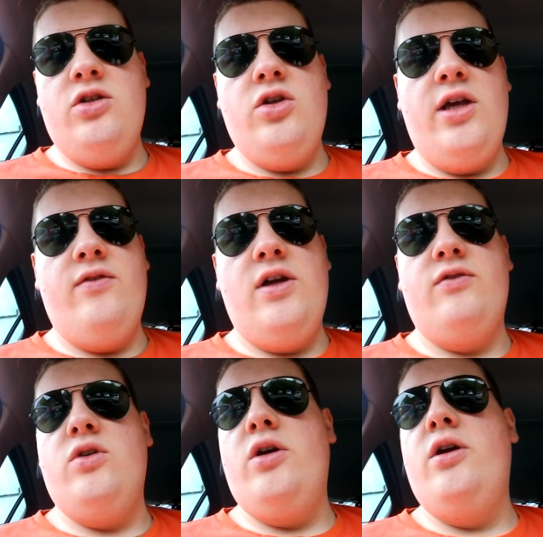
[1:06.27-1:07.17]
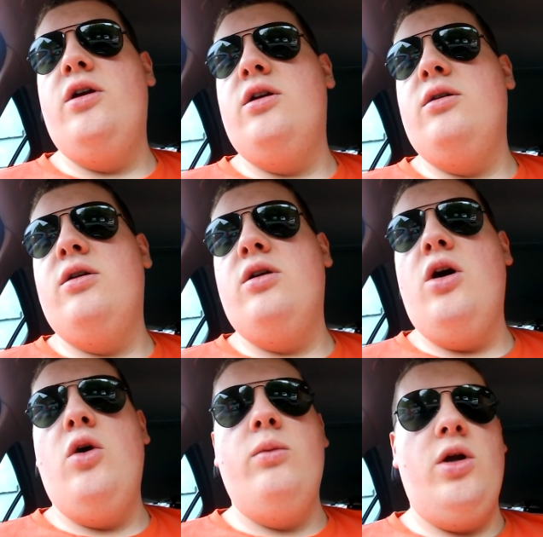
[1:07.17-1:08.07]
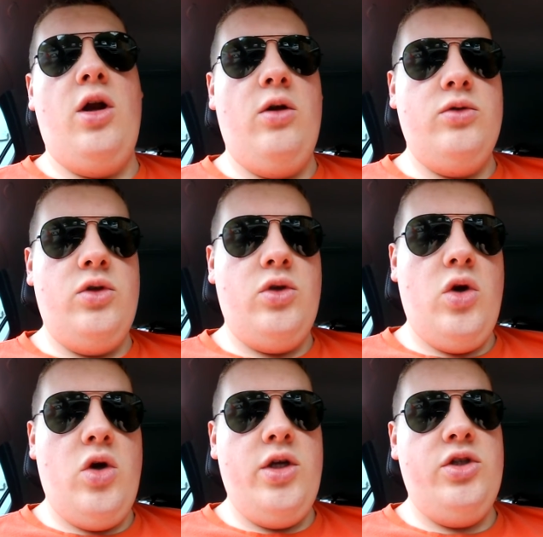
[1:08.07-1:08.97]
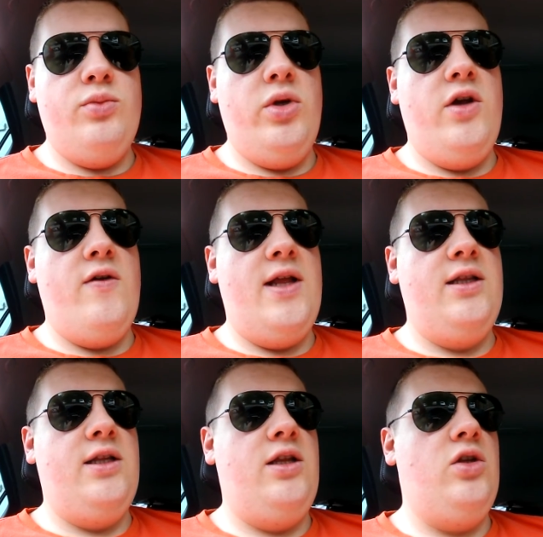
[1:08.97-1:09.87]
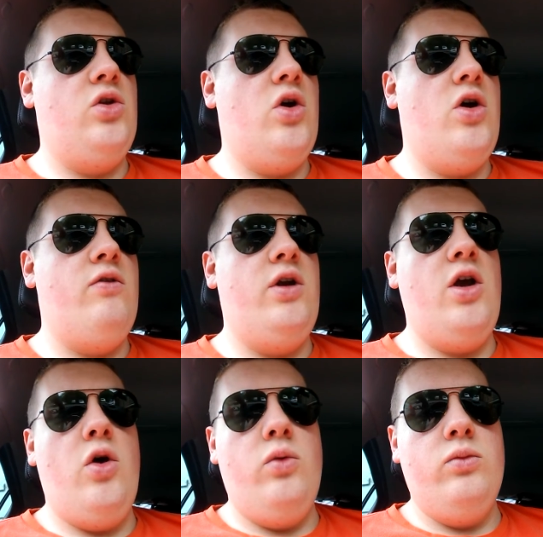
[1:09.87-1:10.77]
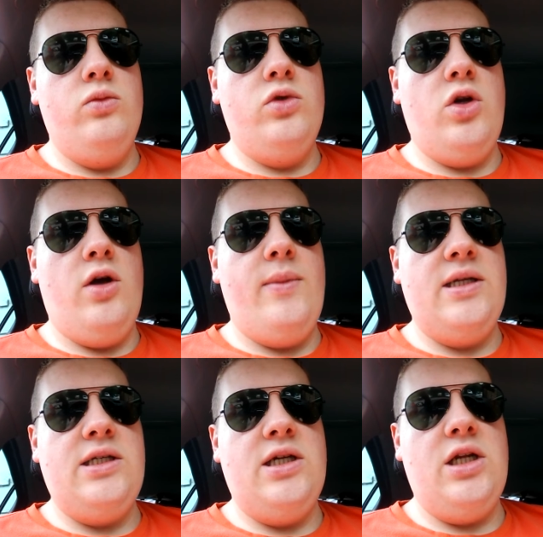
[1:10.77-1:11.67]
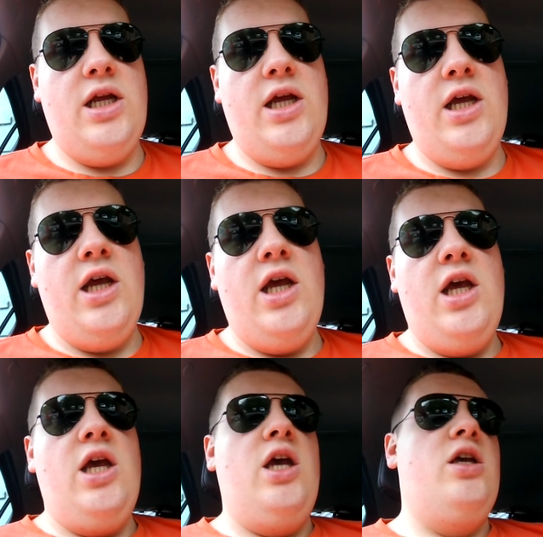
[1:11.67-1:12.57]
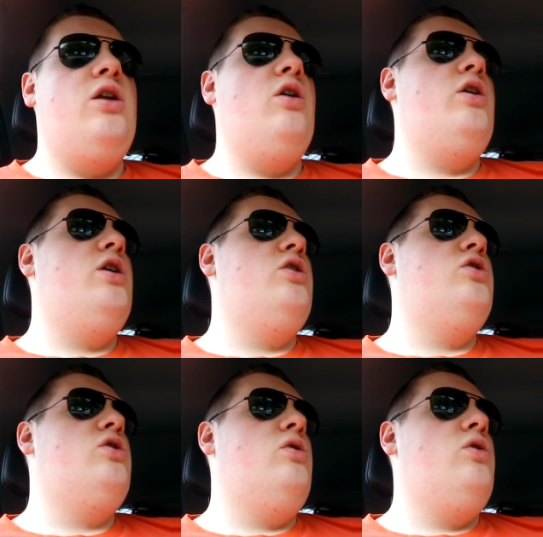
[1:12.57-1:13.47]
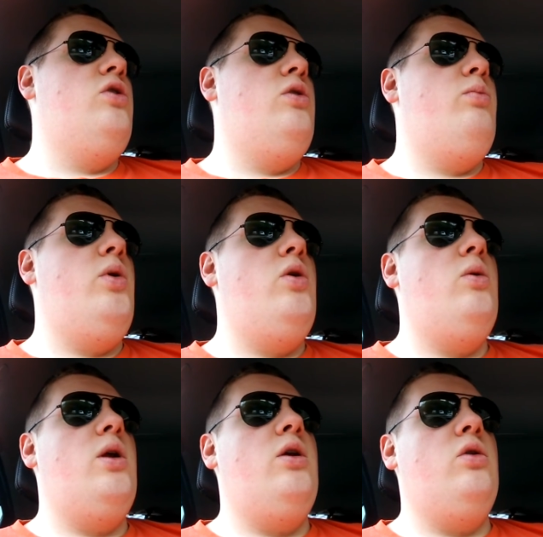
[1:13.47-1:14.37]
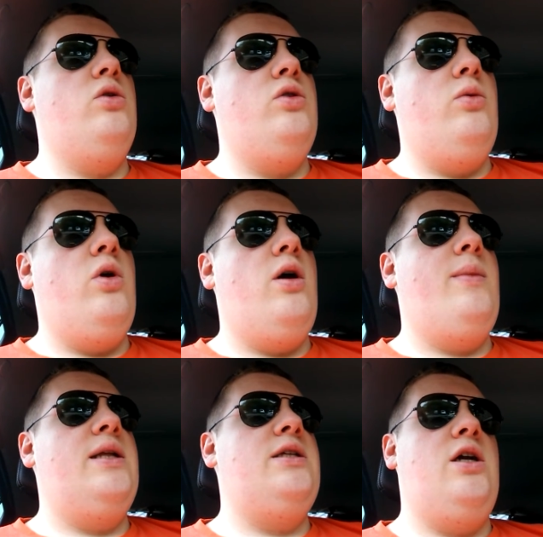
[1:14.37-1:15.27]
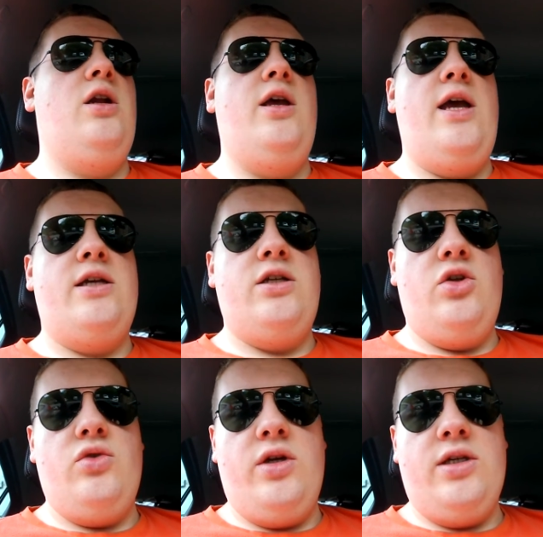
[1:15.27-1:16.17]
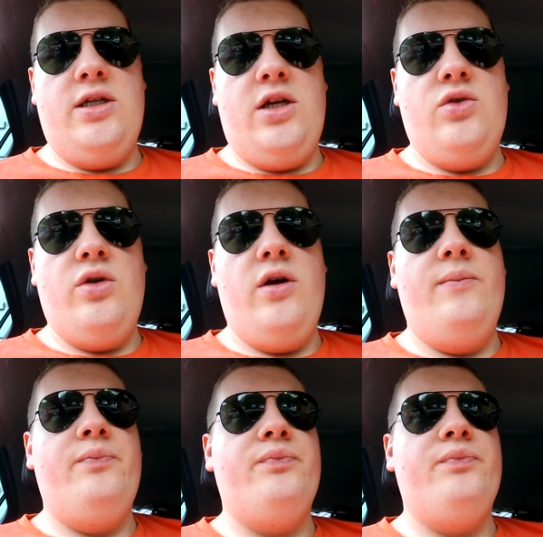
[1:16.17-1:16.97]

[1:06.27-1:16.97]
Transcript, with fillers: You don't even have to open and close the door. You just put your hand in the door and it opens automatically. You know, you can just undo the boot and it'll undo automatically, etc., etc.